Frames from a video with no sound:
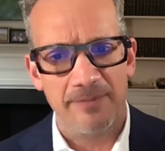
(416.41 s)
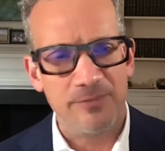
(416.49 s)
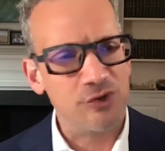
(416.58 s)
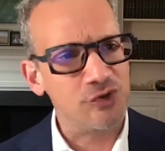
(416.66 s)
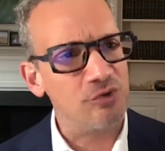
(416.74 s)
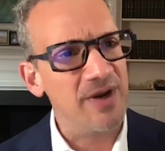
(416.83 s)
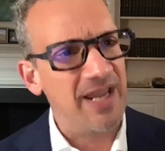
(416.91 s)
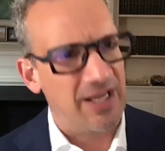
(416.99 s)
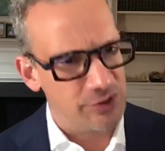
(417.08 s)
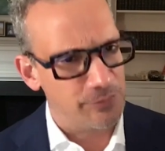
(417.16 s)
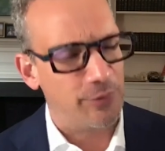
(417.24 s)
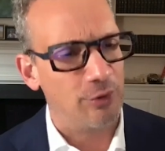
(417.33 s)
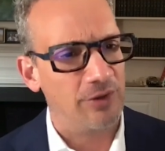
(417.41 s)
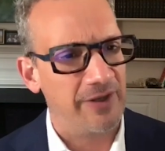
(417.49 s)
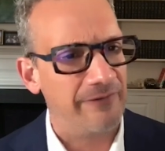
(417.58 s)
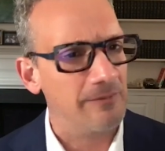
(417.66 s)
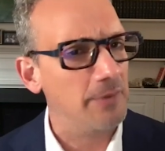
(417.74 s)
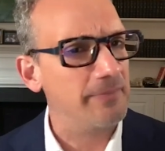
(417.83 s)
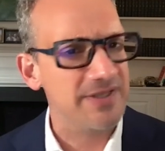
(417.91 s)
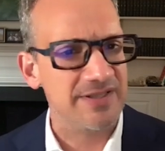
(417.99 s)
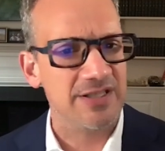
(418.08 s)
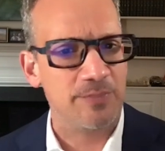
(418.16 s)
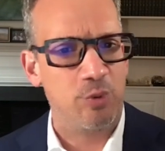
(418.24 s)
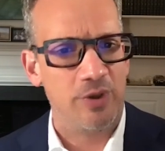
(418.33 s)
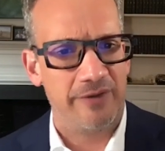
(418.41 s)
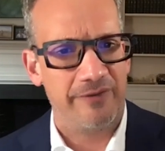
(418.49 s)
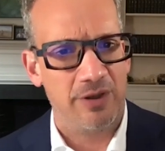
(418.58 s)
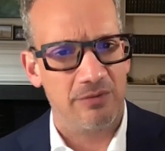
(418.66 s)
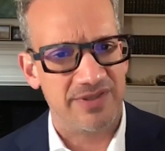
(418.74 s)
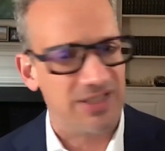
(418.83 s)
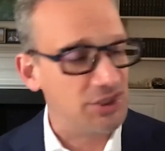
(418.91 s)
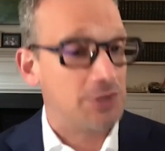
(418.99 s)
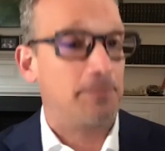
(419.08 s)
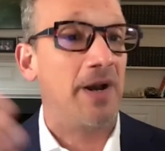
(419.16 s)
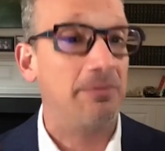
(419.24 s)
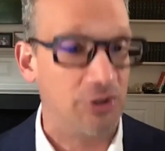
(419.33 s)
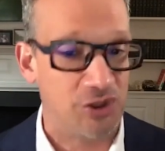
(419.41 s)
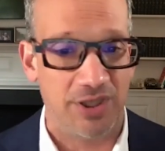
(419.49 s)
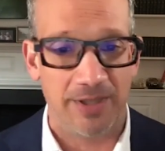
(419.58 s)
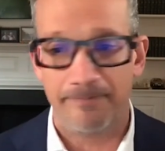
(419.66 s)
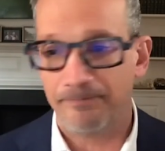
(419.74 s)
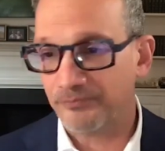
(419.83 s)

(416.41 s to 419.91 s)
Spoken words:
strange purely from a business point of view, such as publishing.